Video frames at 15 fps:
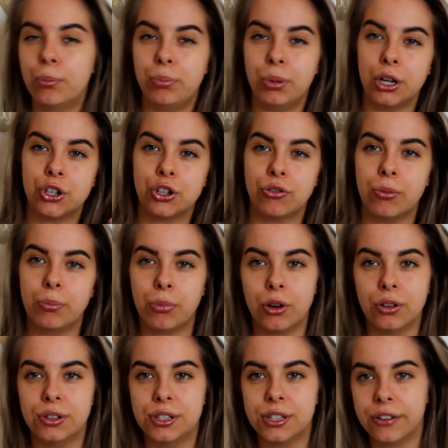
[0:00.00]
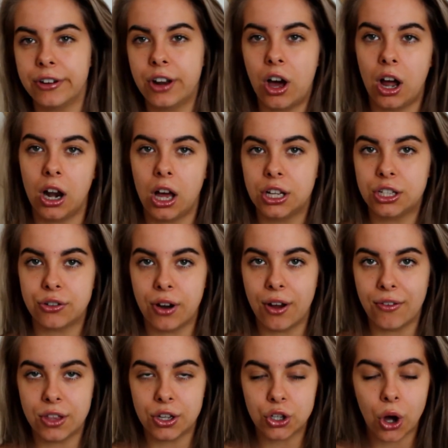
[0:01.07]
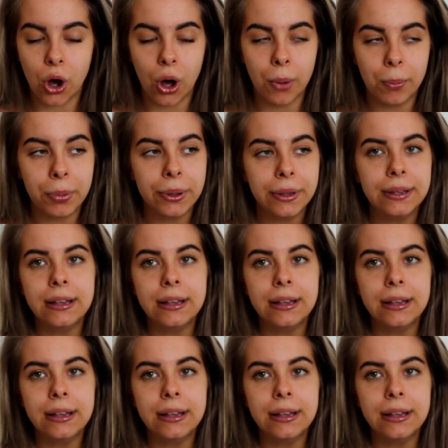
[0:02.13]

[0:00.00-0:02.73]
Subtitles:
blusher and bronzer and highlighter over the top.